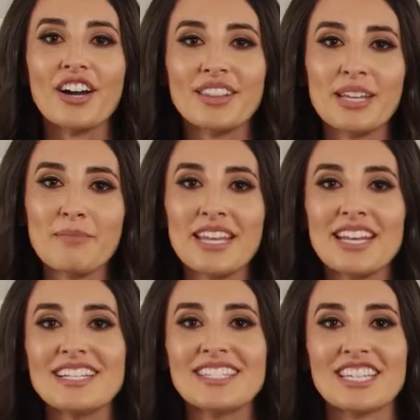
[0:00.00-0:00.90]
Our
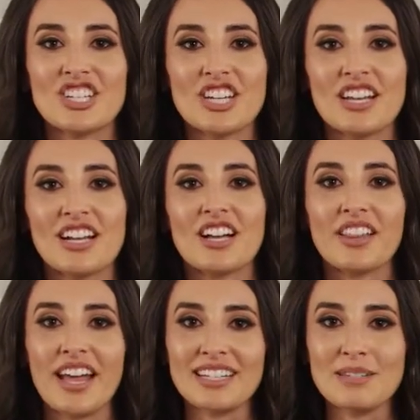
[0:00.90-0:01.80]
limited edition
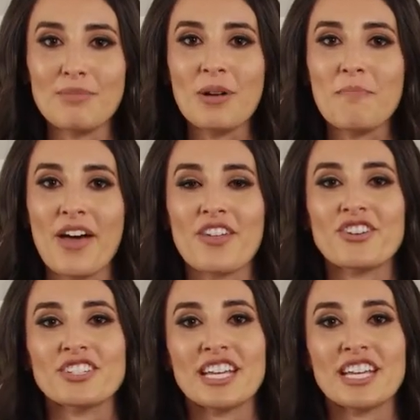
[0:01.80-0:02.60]
collectible Mother's